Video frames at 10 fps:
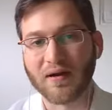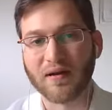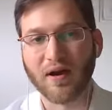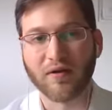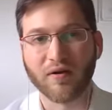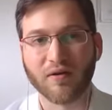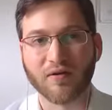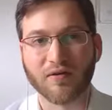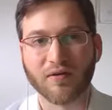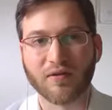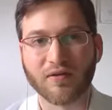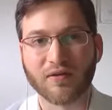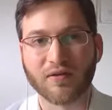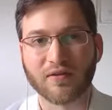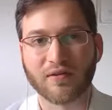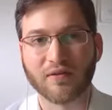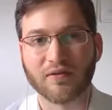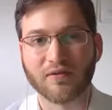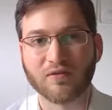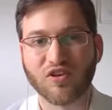another, that
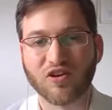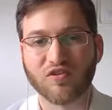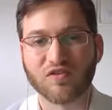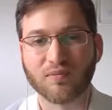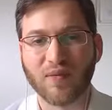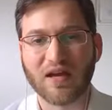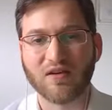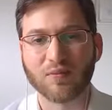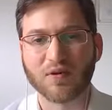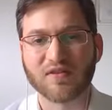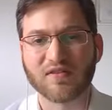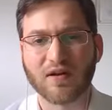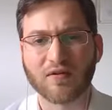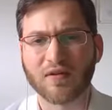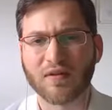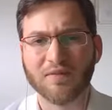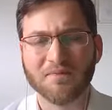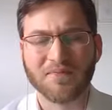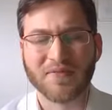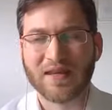changes in management, et cetera, that
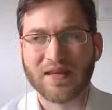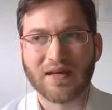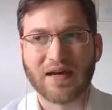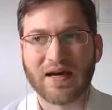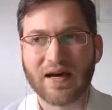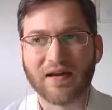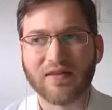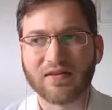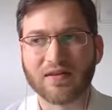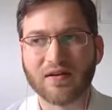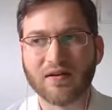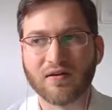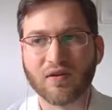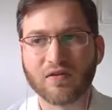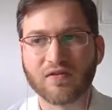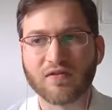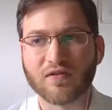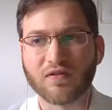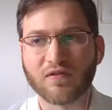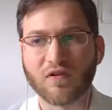I think that there's
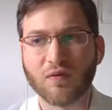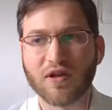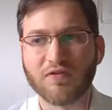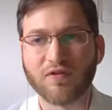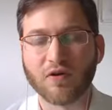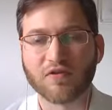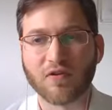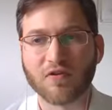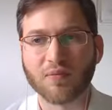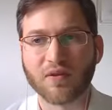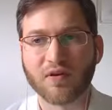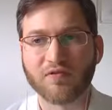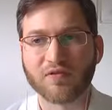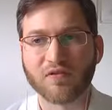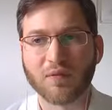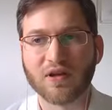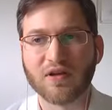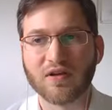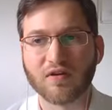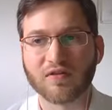so many folks there that have been there for so many
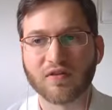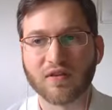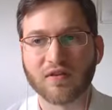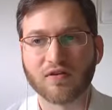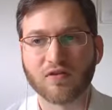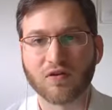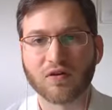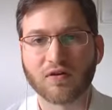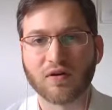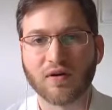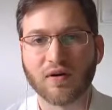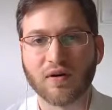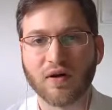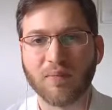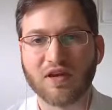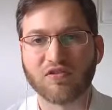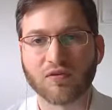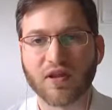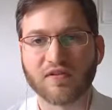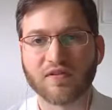years and that took a major
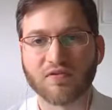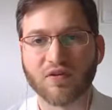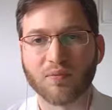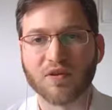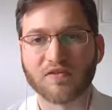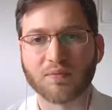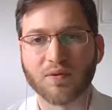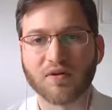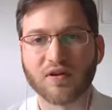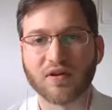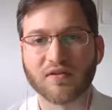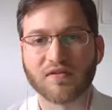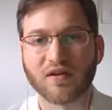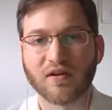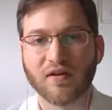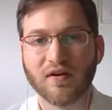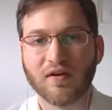lesson from the experience, and